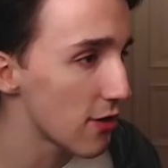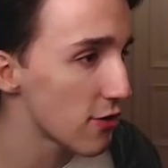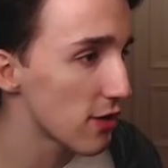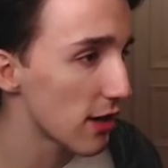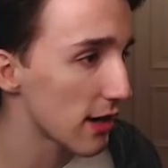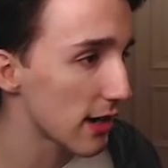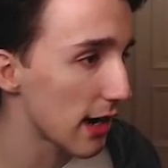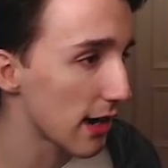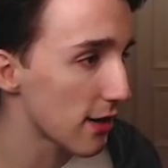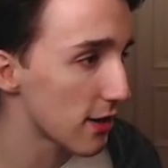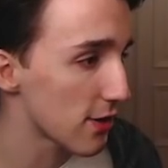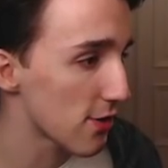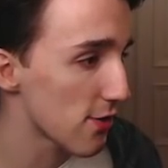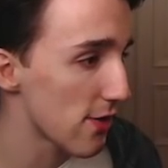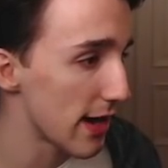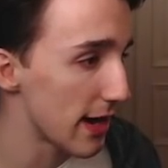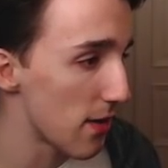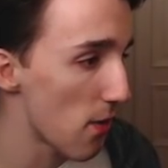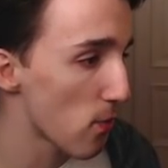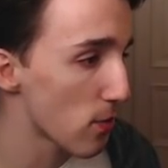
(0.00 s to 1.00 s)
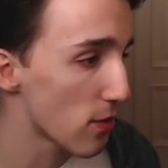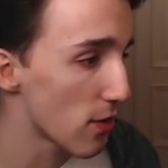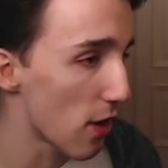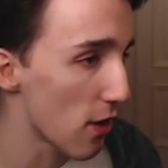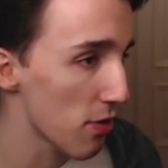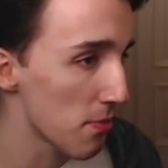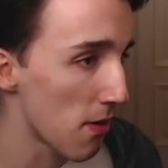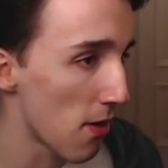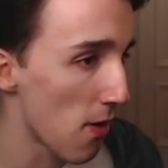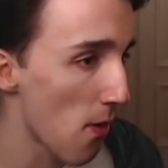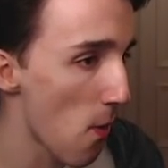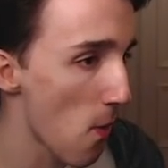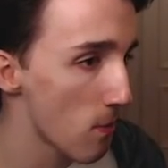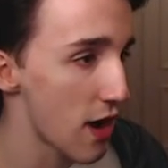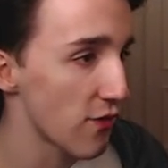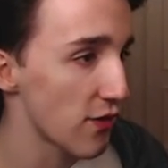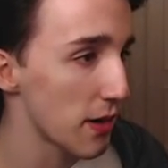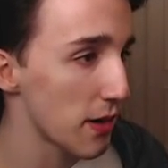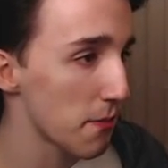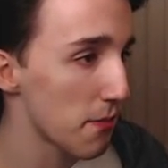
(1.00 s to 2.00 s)
looks like a good crate. Oh, Darth Maul,
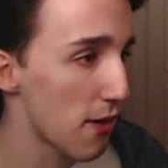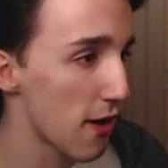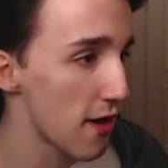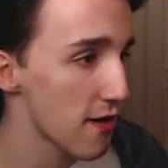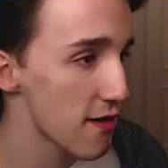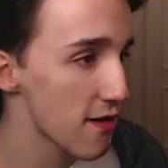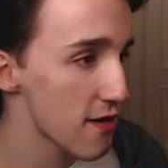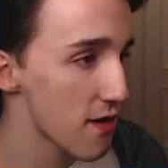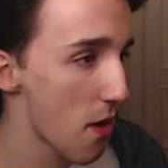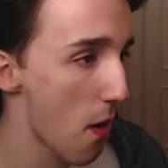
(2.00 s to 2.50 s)
crafting parts,